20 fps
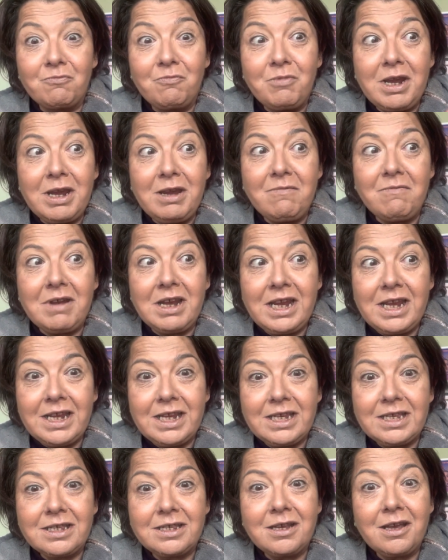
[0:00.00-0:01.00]

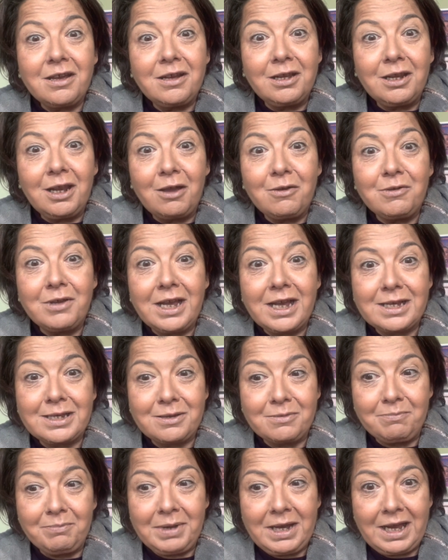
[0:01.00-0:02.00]
re-released her
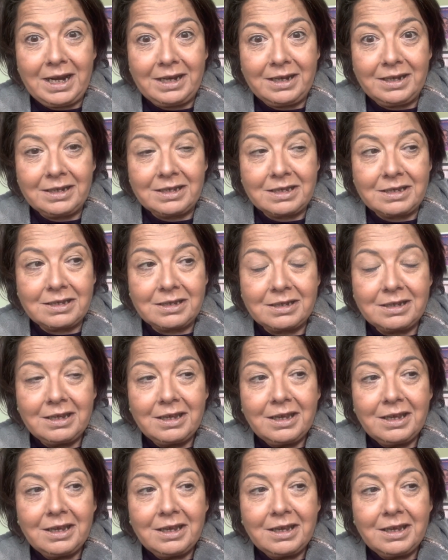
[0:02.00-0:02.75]
Glowgasm palette.